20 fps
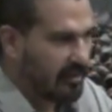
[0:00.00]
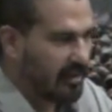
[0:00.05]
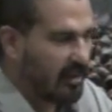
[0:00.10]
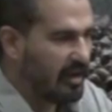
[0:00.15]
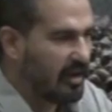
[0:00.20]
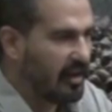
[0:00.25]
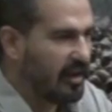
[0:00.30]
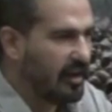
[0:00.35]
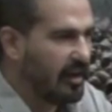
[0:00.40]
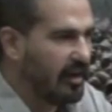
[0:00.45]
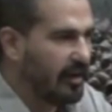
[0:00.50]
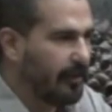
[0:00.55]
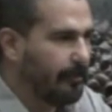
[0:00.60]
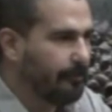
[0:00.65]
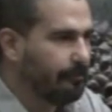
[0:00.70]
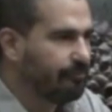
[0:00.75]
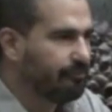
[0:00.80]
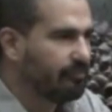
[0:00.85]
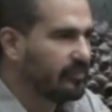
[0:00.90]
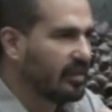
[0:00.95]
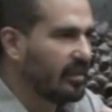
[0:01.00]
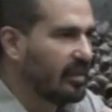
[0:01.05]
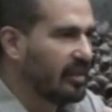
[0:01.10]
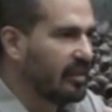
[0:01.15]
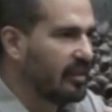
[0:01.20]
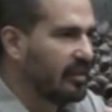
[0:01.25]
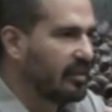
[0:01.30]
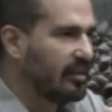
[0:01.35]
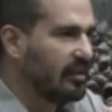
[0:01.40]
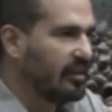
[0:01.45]
Side.
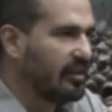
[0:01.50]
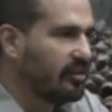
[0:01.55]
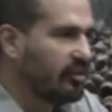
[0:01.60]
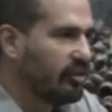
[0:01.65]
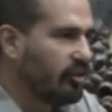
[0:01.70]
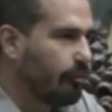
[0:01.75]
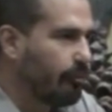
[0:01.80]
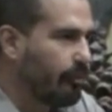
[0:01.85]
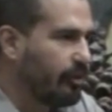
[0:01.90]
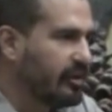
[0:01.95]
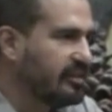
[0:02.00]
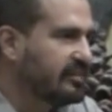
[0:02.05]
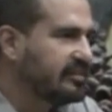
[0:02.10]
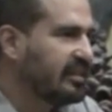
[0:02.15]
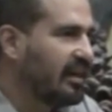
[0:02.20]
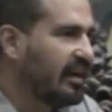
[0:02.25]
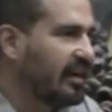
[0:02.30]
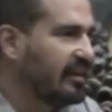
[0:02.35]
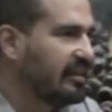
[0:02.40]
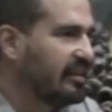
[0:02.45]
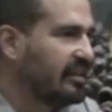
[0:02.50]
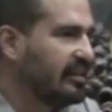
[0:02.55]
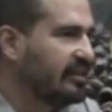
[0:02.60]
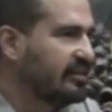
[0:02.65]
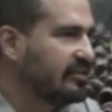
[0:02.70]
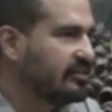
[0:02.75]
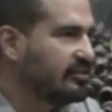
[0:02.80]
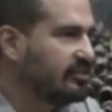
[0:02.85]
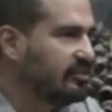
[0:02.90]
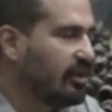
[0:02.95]
In the Upper East Side
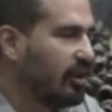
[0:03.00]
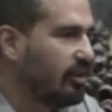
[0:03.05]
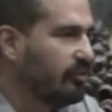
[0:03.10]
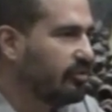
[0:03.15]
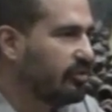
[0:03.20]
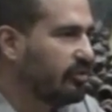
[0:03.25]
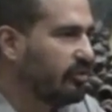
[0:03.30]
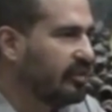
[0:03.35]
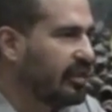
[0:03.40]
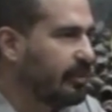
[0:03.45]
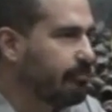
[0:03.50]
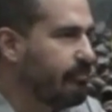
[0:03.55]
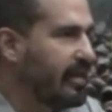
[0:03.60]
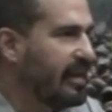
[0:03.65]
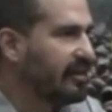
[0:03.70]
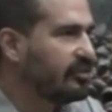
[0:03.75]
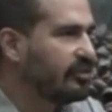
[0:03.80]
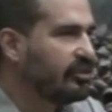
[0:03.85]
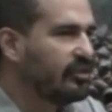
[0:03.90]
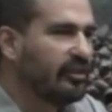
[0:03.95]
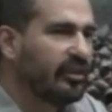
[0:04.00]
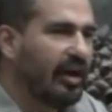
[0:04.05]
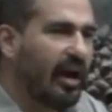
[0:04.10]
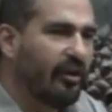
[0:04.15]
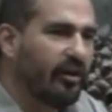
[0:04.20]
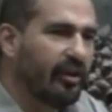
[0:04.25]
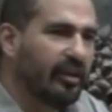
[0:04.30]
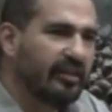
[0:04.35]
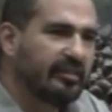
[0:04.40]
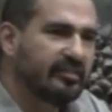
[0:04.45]
is not, you know, the Met
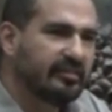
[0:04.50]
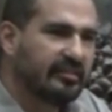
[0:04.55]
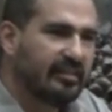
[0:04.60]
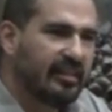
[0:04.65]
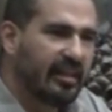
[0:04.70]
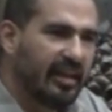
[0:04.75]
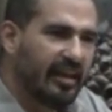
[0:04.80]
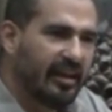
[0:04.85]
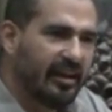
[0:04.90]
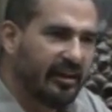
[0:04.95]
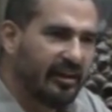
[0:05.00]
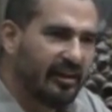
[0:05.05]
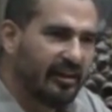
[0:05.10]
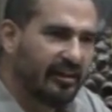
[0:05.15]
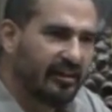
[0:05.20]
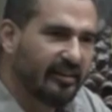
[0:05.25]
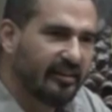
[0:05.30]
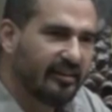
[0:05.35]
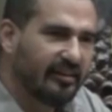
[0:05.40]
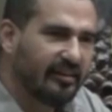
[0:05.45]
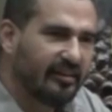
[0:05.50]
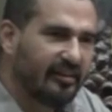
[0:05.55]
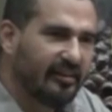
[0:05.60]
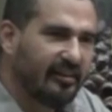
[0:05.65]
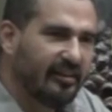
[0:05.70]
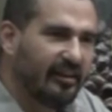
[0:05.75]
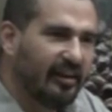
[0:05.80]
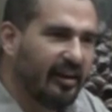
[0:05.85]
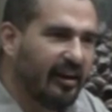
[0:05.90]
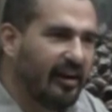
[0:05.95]
is there,
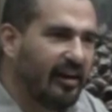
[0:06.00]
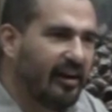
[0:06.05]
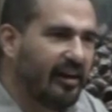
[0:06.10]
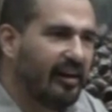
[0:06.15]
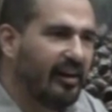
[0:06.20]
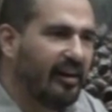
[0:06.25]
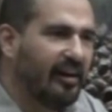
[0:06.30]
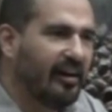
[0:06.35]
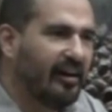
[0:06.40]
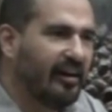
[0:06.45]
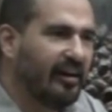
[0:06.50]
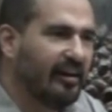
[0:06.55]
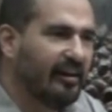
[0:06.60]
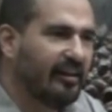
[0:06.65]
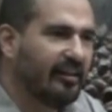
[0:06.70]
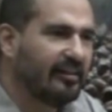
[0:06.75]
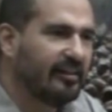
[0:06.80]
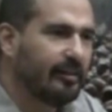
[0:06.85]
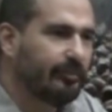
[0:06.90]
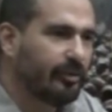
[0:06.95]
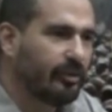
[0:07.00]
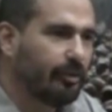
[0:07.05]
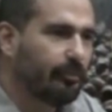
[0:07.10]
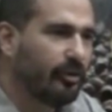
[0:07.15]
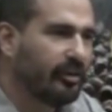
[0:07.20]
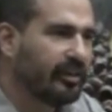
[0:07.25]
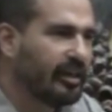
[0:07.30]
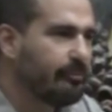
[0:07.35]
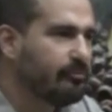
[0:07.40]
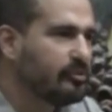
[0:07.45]
the
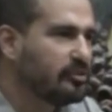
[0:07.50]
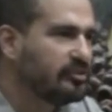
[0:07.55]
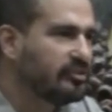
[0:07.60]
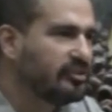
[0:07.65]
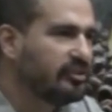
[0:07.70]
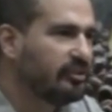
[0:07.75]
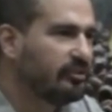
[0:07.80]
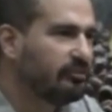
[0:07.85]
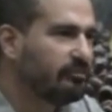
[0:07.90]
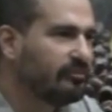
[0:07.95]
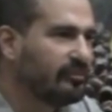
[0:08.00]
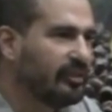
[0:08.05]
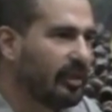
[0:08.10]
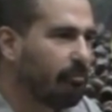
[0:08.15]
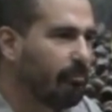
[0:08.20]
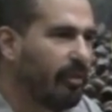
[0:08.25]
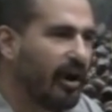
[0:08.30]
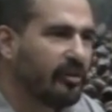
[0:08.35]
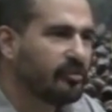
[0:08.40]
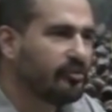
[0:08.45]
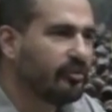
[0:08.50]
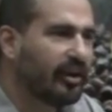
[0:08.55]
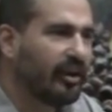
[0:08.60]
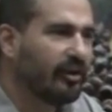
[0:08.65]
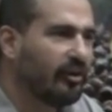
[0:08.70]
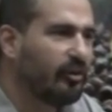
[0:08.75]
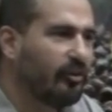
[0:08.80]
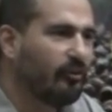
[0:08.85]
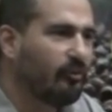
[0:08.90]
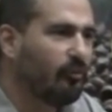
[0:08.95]
Metropolitan Museum, the park, you
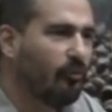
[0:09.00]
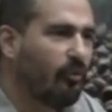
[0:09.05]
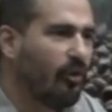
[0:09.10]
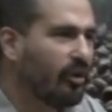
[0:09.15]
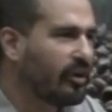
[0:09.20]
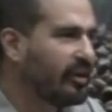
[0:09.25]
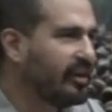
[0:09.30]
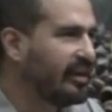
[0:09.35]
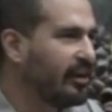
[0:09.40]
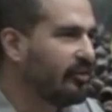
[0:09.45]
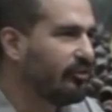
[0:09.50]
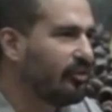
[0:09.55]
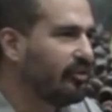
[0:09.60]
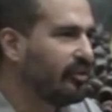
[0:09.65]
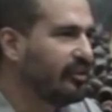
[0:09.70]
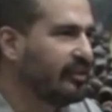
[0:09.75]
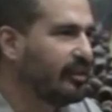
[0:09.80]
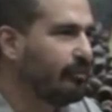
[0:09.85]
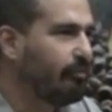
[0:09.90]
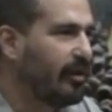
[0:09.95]
can go walking and running in the